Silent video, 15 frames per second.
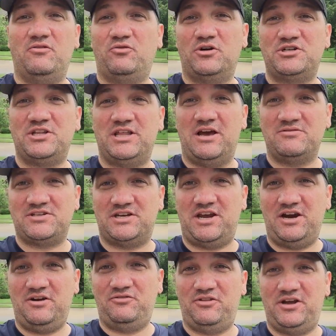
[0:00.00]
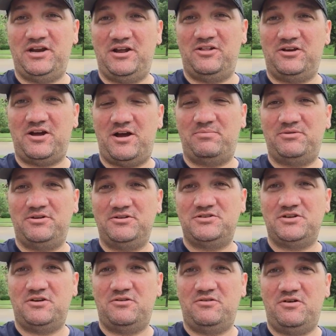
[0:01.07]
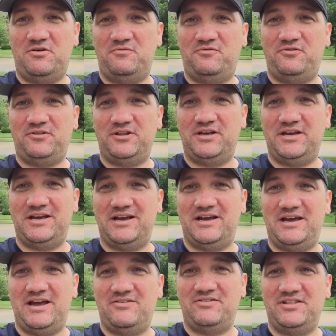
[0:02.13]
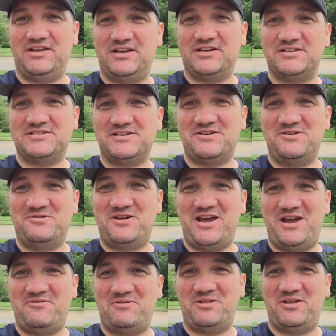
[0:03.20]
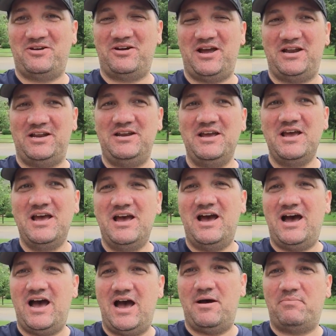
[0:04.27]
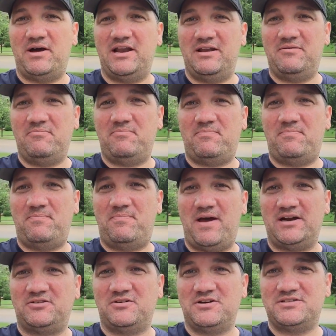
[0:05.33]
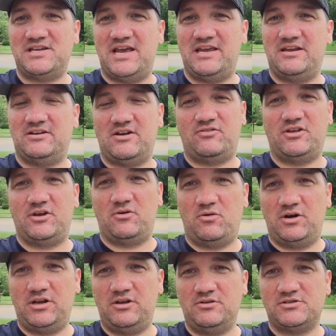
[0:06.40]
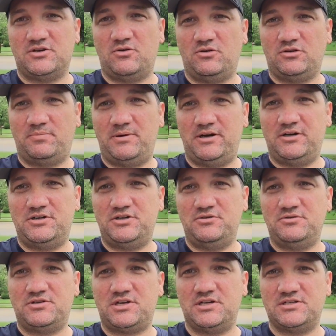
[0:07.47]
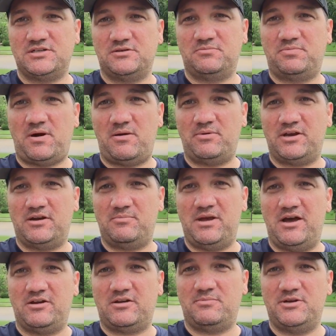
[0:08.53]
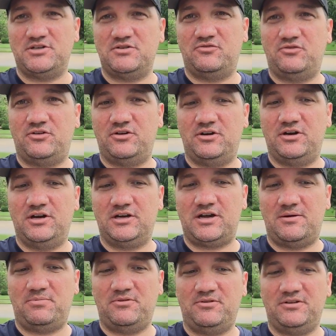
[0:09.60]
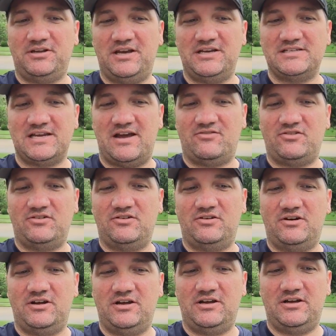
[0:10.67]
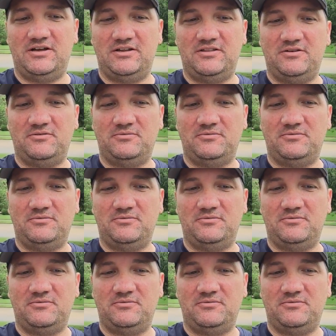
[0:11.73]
unfortunately, that was a Care Flight helicopter, so hopefully everything is okay where they're headed. But back to what I was saying, you're definitely going to want to use an older pair of shoes because they're probably going to be out of commission for a couple of days after